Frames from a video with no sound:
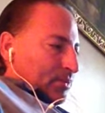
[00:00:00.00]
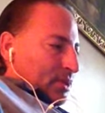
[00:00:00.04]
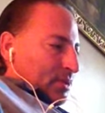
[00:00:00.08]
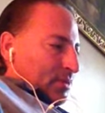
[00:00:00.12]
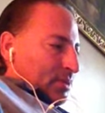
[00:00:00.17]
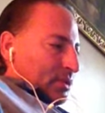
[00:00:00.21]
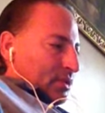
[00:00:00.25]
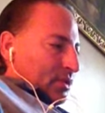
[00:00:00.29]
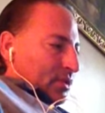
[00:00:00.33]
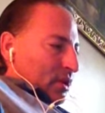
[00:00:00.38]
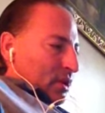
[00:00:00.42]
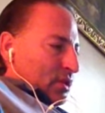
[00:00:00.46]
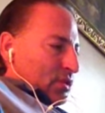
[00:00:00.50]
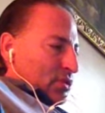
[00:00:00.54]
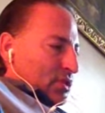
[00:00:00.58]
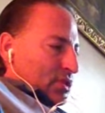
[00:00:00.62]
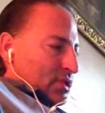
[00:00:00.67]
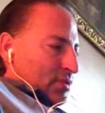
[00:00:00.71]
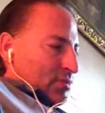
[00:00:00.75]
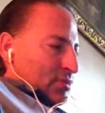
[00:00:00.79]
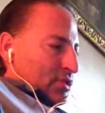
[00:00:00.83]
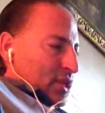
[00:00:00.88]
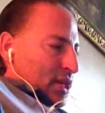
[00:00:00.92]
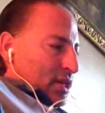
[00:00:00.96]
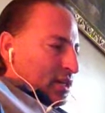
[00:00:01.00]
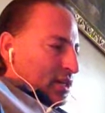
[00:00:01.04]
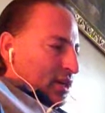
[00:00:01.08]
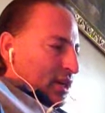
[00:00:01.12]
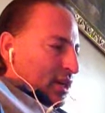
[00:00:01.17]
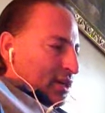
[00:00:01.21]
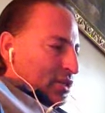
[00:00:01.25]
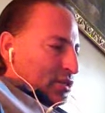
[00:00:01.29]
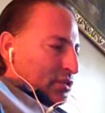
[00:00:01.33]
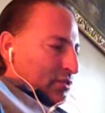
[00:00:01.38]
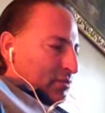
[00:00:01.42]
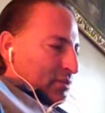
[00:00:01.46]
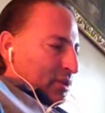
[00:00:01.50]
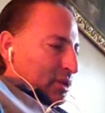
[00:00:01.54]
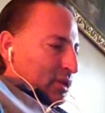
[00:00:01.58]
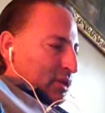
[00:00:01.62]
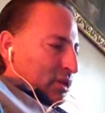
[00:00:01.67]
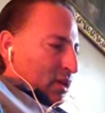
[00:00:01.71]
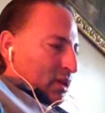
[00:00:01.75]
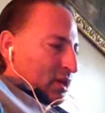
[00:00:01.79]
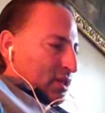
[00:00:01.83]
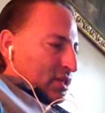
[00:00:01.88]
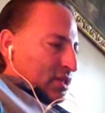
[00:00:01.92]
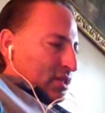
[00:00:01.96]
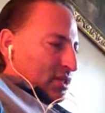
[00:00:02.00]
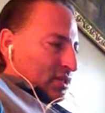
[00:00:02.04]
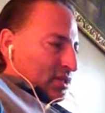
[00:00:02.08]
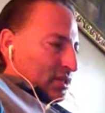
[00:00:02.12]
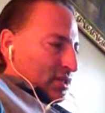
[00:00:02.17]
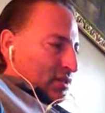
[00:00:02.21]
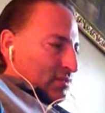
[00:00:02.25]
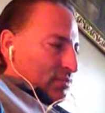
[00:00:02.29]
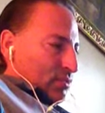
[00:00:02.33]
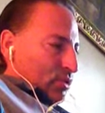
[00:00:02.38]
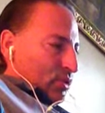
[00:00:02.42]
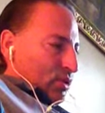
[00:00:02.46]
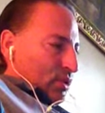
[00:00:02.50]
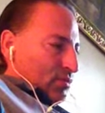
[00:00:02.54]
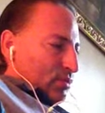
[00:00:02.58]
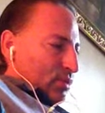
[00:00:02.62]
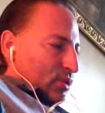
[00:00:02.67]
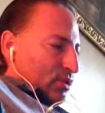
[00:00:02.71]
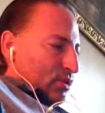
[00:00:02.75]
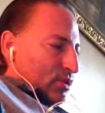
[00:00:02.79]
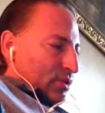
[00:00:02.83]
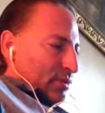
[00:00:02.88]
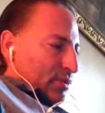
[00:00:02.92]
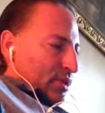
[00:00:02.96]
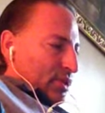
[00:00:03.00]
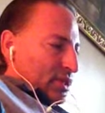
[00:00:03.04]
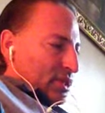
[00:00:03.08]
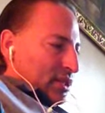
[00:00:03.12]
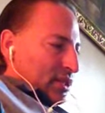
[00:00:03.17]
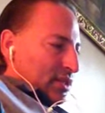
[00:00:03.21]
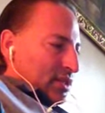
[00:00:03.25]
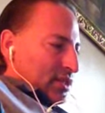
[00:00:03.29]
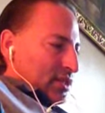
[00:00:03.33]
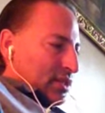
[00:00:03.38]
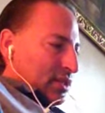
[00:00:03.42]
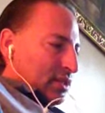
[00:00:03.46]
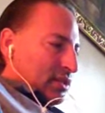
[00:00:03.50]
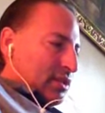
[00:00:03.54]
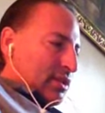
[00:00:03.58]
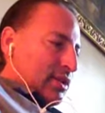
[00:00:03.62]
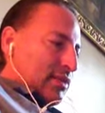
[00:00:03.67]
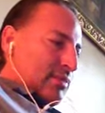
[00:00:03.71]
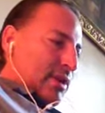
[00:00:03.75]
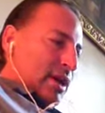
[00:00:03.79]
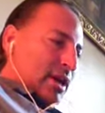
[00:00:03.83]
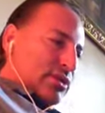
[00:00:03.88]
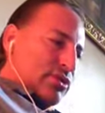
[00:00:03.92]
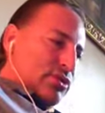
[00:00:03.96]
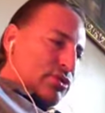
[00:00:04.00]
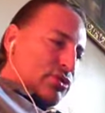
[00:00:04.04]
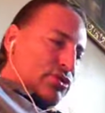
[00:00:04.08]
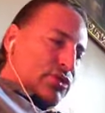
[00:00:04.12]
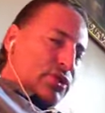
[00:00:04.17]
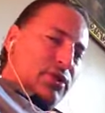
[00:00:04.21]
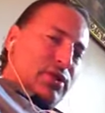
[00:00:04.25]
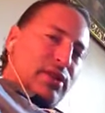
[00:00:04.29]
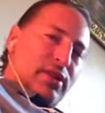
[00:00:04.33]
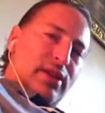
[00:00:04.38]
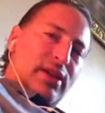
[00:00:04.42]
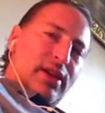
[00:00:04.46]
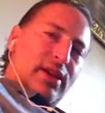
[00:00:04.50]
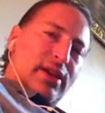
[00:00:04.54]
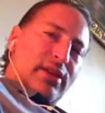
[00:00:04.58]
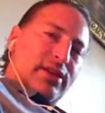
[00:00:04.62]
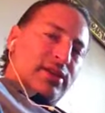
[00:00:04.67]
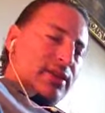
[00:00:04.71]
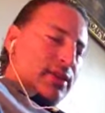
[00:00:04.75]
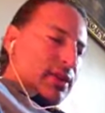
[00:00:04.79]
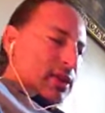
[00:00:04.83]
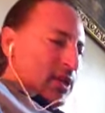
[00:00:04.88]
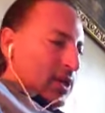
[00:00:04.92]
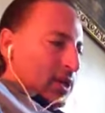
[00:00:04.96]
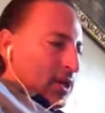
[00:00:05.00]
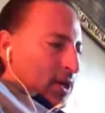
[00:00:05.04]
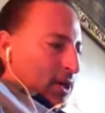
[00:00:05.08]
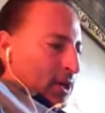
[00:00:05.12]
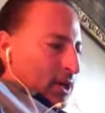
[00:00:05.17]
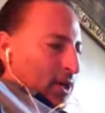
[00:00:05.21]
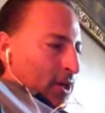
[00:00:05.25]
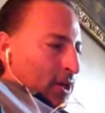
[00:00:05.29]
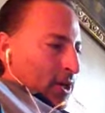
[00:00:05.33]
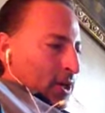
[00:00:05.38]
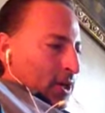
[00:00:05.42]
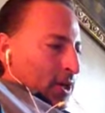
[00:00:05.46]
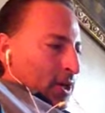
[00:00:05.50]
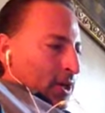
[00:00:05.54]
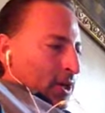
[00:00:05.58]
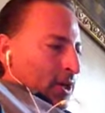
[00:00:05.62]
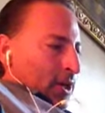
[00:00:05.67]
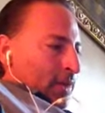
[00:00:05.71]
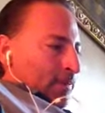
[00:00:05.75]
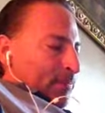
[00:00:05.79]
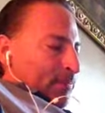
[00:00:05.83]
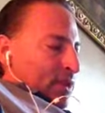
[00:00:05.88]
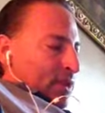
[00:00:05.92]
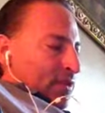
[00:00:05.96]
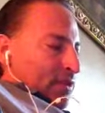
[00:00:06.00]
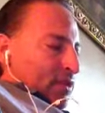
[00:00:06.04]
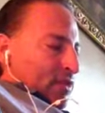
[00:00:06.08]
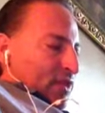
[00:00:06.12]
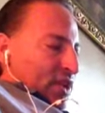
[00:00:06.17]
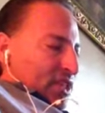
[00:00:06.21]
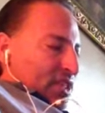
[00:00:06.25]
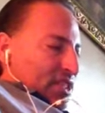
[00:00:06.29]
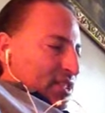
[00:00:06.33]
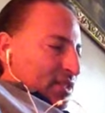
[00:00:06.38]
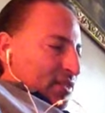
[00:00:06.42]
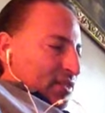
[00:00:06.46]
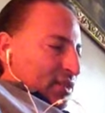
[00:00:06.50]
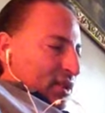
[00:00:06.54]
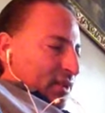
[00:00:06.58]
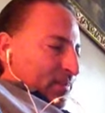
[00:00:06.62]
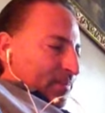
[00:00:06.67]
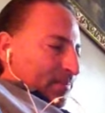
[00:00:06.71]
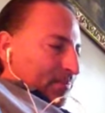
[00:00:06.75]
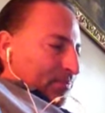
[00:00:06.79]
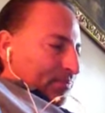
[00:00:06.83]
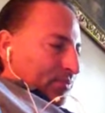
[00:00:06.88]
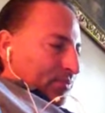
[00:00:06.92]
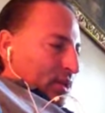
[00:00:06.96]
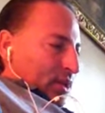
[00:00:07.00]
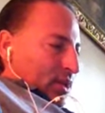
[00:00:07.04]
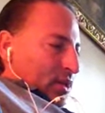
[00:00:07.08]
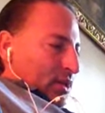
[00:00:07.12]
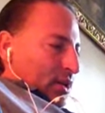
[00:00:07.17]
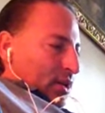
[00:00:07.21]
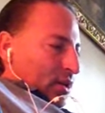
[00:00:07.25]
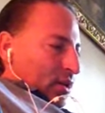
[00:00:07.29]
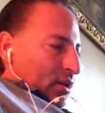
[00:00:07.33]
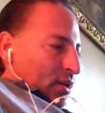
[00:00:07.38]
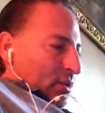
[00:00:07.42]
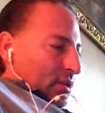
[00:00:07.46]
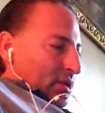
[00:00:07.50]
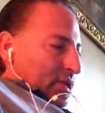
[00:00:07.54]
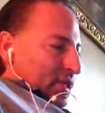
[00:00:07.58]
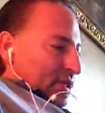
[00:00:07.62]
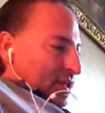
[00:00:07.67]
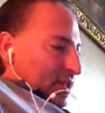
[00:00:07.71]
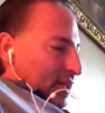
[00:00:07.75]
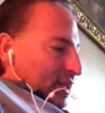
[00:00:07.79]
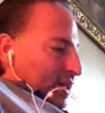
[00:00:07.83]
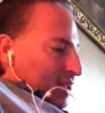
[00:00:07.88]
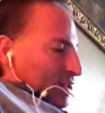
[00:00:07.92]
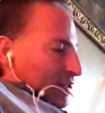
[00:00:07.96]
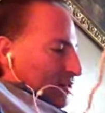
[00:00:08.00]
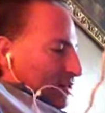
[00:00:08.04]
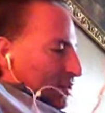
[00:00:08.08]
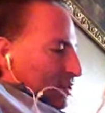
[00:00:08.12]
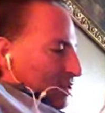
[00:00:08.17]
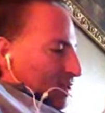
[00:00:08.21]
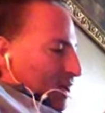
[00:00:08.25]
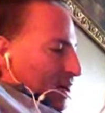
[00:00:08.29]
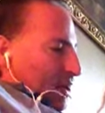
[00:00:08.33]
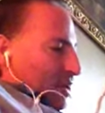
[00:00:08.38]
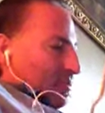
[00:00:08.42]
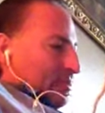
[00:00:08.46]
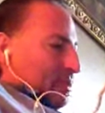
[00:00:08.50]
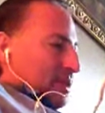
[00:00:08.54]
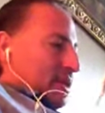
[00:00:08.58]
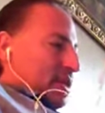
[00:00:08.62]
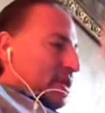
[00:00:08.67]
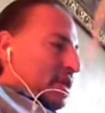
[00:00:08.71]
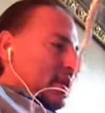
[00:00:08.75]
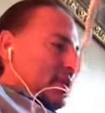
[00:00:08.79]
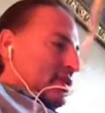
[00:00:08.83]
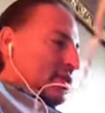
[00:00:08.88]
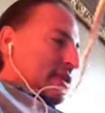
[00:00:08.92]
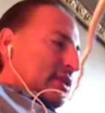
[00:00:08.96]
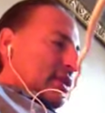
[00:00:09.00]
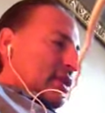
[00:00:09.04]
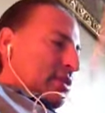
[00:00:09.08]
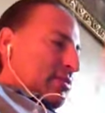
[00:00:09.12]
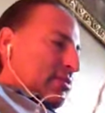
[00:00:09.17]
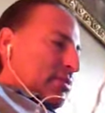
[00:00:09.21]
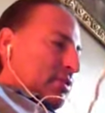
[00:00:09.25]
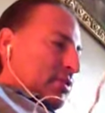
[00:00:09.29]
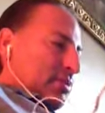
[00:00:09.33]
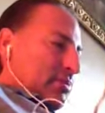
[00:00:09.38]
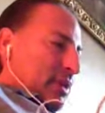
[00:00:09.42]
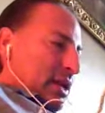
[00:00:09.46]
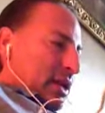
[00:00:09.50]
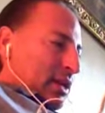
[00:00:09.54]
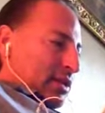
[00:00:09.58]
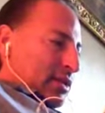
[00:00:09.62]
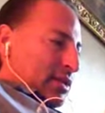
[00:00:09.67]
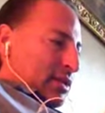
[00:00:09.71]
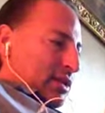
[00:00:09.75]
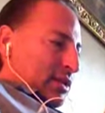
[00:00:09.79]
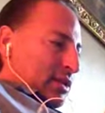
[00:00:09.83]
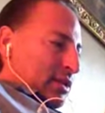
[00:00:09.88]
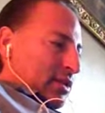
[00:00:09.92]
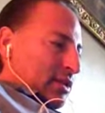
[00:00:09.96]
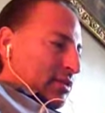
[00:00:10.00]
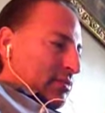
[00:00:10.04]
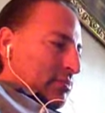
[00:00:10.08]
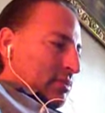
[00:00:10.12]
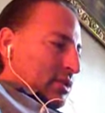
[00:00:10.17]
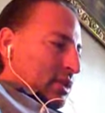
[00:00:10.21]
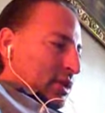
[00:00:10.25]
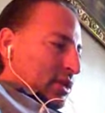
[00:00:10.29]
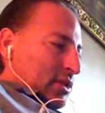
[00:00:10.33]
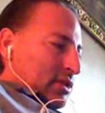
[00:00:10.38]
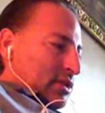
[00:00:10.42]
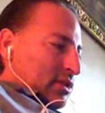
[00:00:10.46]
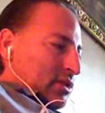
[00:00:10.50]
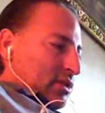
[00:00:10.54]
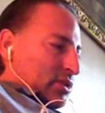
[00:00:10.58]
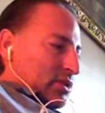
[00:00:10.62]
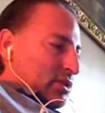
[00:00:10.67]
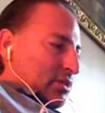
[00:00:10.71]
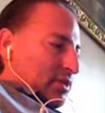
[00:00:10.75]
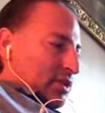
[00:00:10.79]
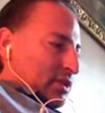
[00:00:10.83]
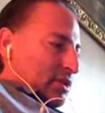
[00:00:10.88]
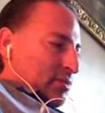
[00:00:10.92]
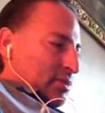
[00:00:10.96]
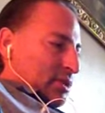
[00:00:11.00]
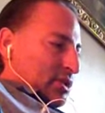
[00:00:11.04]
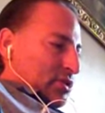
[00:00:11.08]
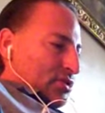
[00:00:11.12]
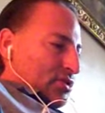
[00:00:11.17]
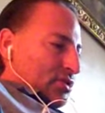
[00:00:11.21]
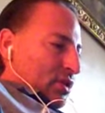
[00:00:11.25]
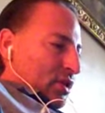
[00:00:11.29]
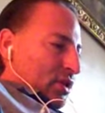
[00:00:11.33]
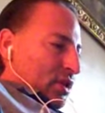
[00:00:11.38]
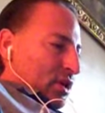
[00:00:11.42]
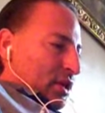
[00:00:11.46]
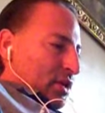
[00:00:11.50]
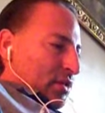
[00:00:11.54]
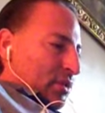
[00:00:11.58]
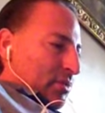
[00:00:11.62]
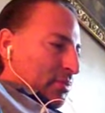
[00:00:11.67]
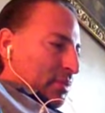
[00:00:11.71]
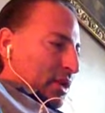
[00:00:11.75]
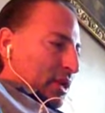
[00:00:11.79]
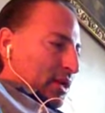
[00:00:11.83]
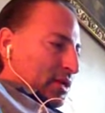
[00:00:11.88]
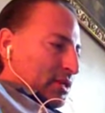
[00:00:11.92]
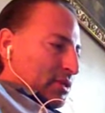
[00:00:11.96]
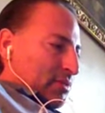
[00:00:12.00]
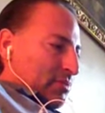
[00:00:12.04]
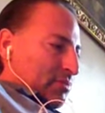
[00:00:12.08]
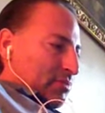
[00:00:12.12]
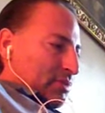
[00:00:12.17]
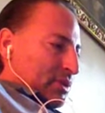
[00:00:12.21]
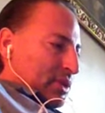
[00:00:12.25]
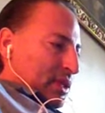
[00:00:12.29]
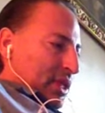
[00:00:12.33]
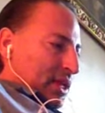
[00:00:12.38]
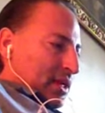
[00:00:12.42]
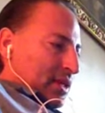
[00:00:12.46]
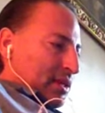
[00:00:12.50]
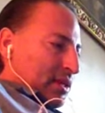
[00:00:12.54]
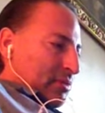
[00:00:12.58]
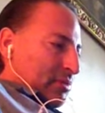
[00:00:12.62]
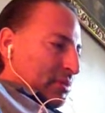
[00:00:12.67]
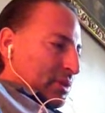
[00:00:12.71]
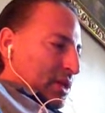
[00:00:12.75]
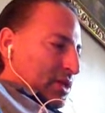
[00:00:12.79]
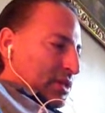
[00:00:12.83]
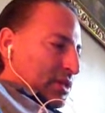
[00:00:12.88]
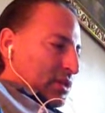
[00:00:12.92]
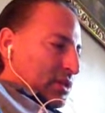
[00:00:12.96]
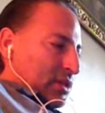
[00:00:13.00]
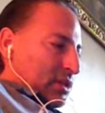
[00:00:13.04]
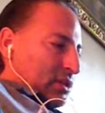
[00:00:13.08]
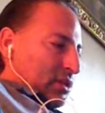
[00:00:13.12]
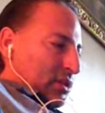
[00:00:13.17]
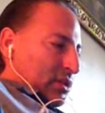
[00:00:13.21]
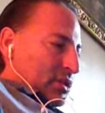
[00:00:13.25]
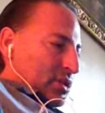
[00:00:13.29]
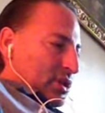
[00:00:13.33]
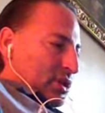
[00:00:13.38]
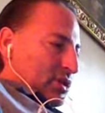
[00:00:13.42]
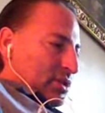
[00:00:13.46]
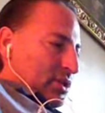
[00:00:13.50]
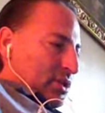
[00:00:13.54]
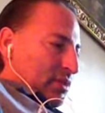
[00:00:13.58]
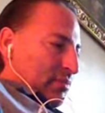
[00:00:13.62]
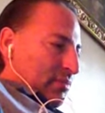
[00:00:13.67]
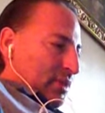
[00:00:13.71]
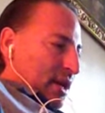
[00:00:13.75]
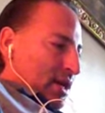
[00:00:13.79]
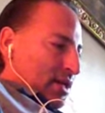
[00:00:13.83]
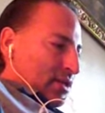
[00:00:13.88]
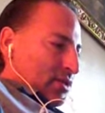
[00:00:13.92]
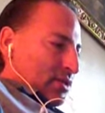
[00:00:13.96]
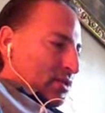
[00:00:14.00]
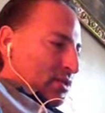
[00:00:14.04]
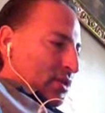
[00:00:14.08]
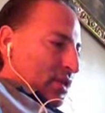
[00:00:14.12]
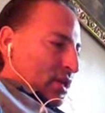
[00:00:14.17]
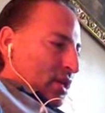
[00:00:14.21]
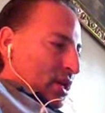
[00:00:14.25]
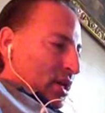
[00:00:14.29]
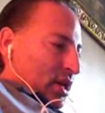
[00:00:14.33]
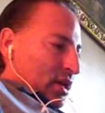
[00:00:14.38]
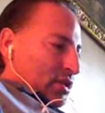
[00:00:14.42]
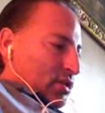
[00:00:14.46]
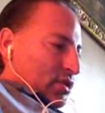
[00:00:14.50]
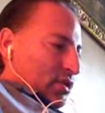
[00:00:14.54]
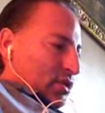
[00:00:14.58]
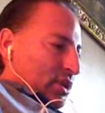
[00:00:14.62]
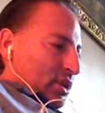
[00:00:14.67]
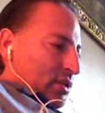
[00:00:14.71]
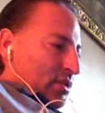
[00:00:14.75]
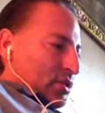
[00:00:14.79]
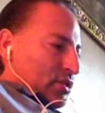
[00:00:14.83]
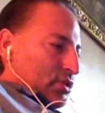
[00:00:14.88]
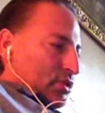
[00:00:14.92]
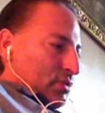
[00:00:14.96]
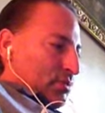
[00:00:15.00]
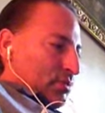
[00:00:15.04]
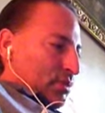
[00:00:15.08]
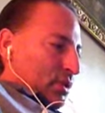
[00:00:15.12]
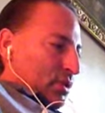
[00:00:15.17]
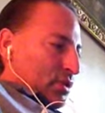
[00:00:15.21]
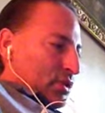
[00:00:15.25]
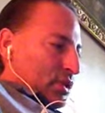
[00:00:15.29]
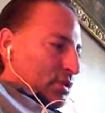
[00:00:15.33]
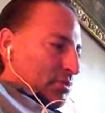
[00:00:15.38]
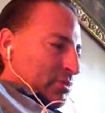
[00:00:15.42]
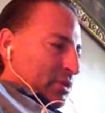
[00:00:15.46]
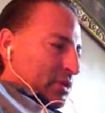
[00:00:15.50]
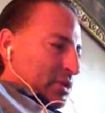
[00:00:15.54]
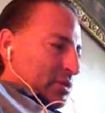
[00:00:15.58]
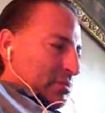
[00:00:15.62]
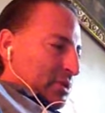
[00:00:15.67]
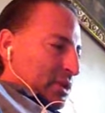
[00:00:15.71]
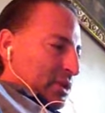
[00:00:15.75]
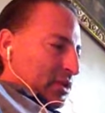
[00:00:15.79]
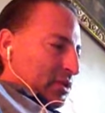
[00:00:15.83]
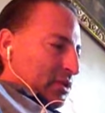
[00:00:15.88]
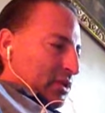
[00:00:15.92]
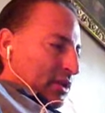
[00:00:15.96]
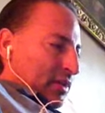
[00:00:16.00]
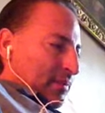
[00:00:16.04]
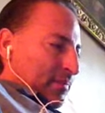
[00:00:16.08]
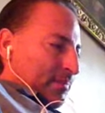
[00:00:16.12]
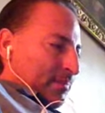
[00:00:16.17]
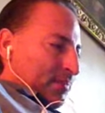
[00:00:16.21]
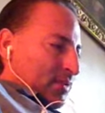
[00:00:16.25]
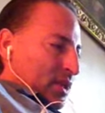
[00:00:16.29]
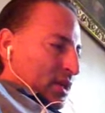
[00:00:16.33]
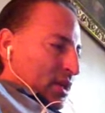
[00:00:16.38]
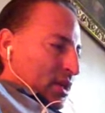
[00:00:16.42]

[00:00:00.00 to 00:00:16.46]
But there are also some Gentiles who have been constant and more numerous in listening to the Master during the days of the festivity. They are always at the edge of the crowd because the Hebrew-Palestinian exclusivism is strong and repels them, pretending the place is closest to the Master, so they wish to approach him and speak to him.